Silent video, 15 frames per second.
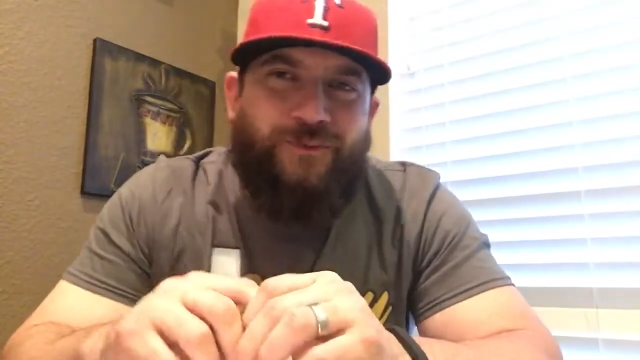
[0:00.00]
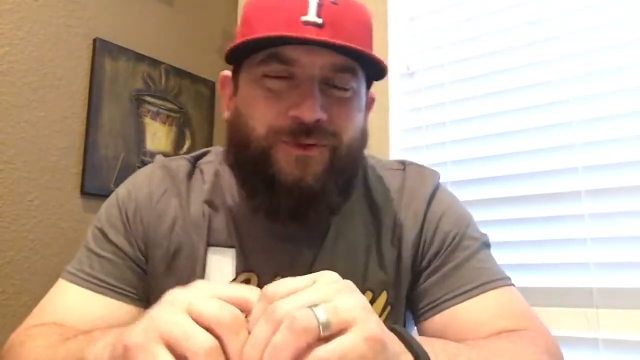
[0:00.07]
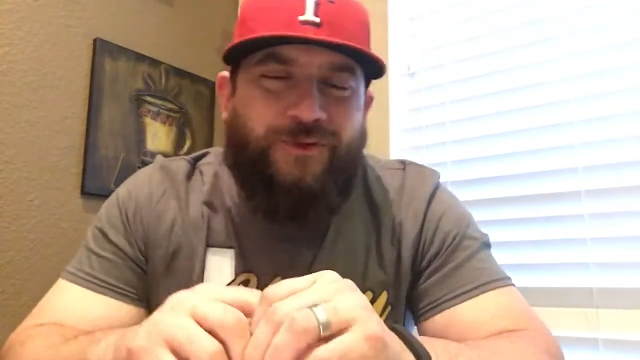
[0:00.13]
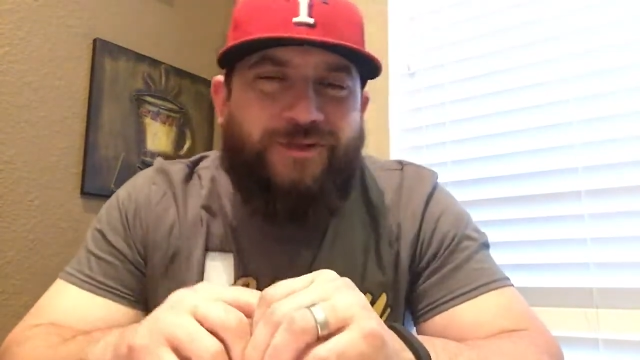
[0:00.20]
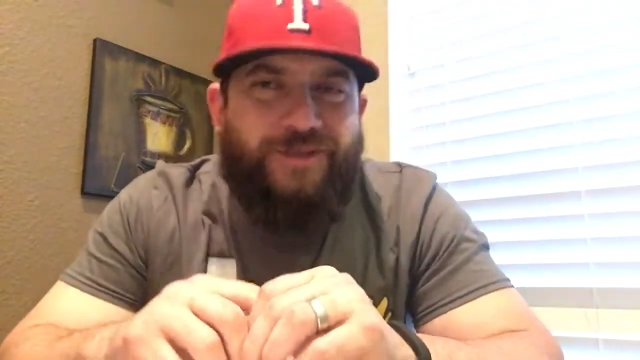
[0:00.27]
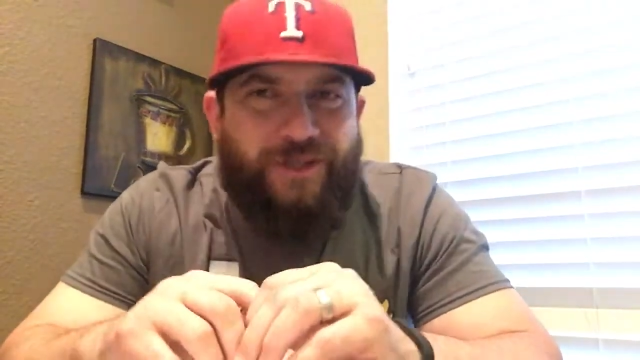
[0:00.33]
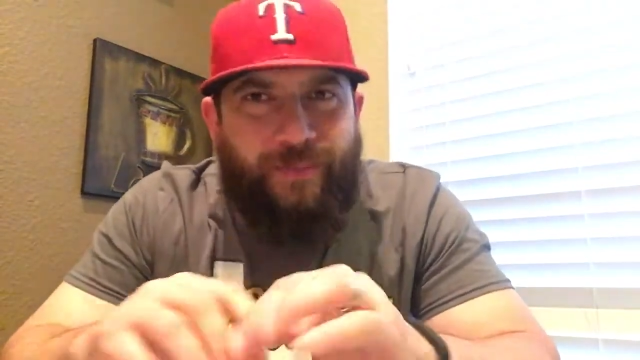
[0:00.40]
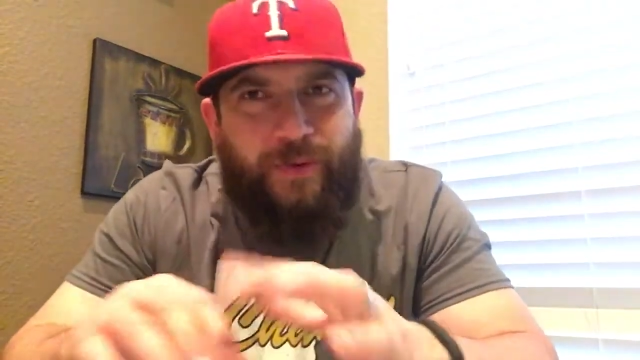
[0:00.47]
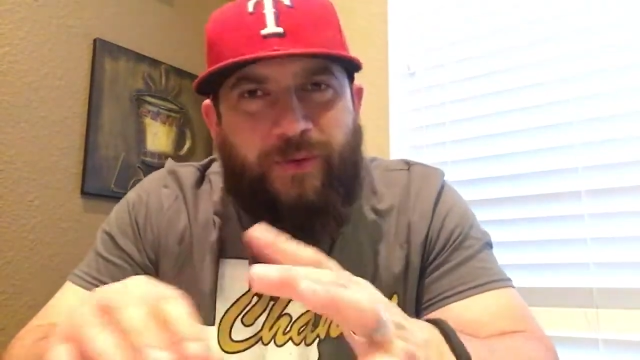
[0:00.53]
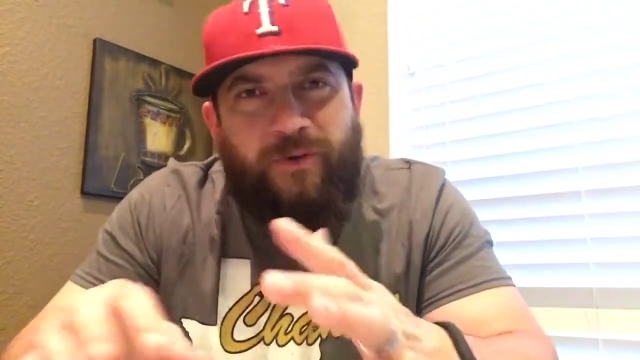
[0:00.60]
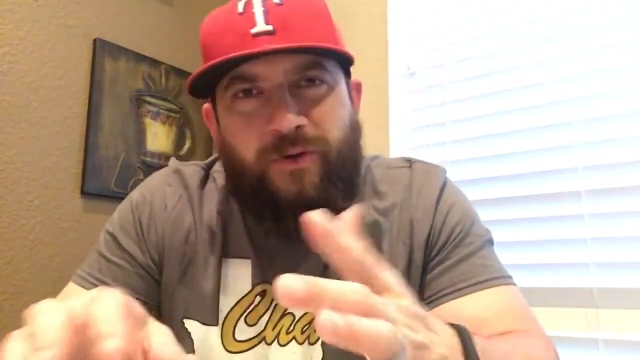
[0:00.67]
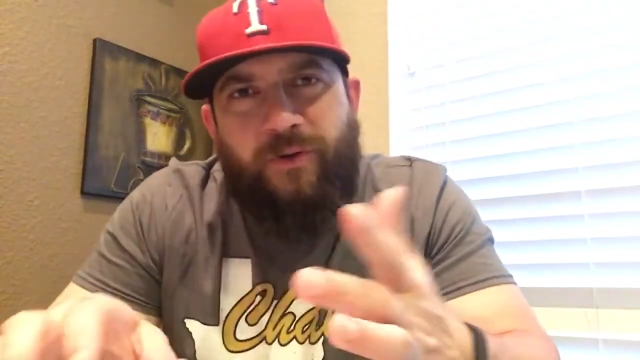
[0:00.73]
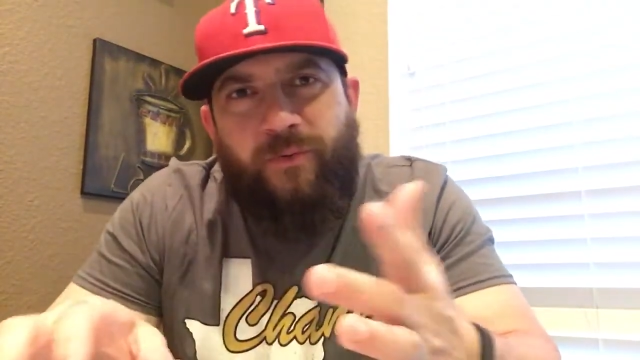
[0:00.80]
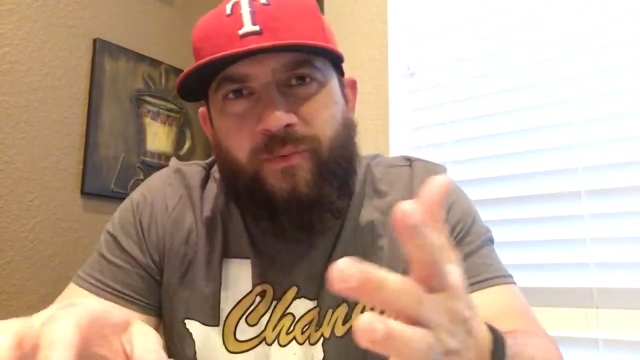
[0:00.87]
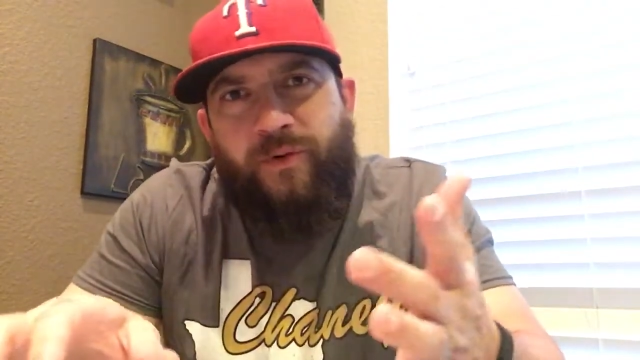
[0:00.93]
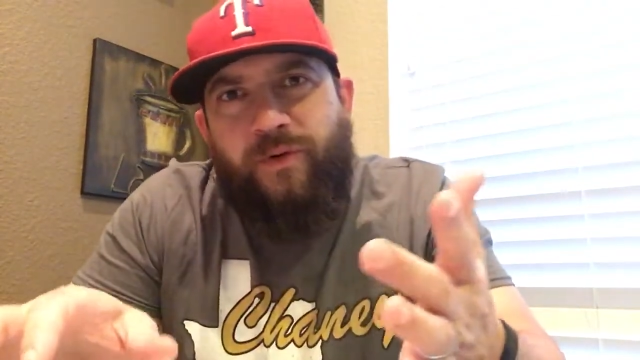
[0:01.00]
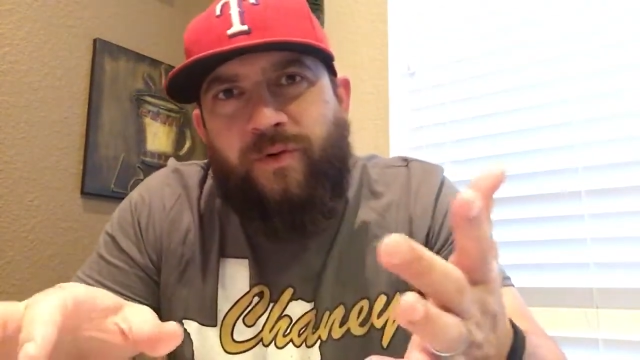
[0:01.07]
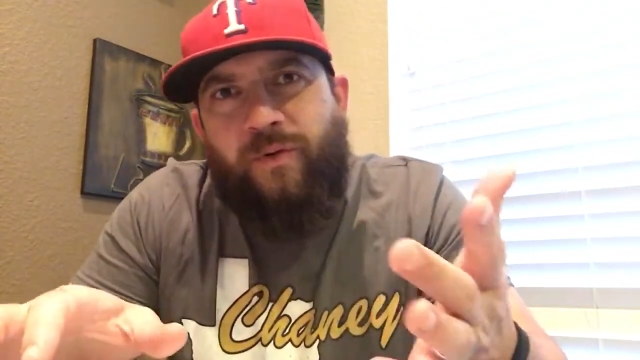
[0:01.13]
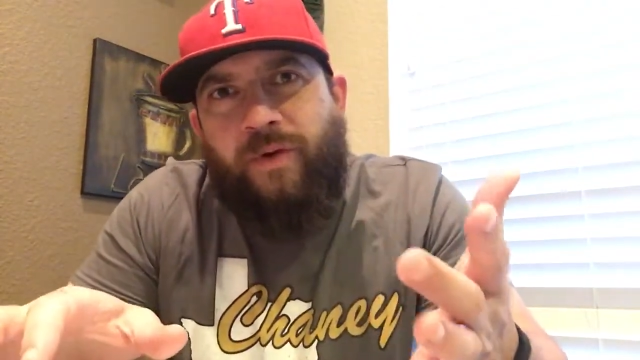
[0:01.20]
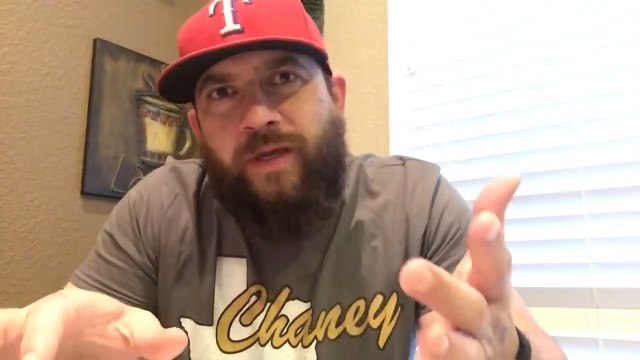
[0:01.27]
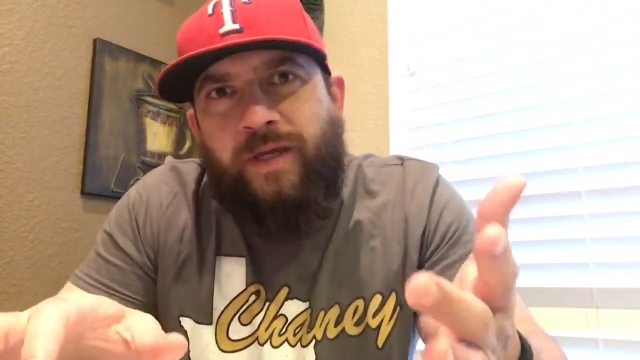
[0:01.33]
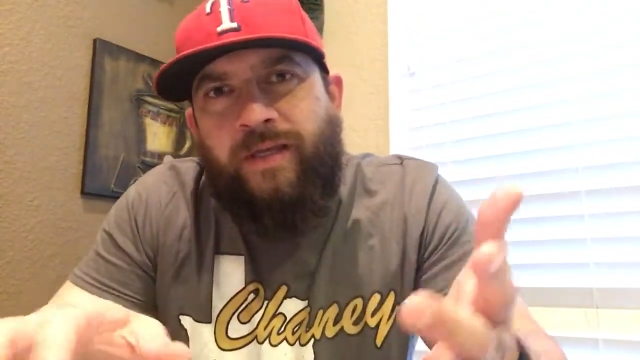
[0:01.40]
wanted to jump on here real
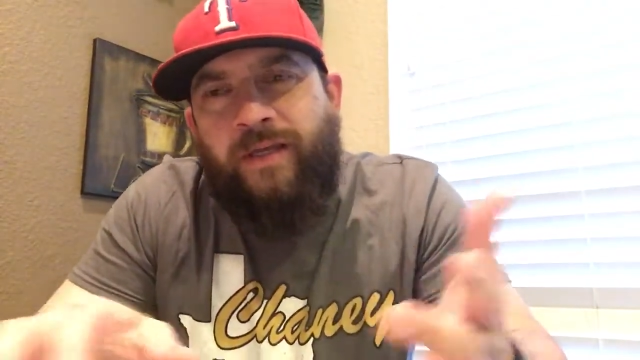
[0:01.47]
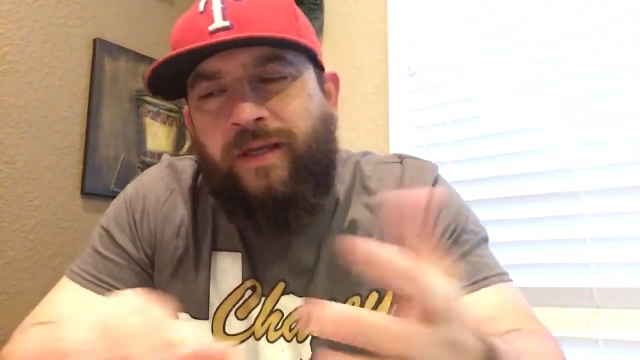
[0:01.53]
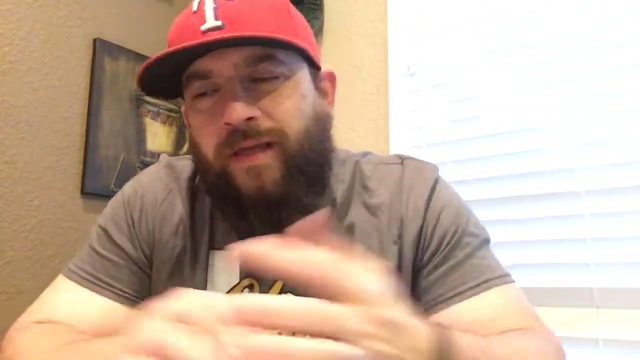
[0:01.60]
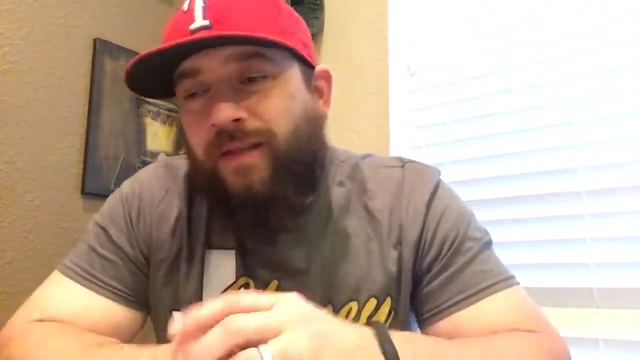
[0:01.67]
quick.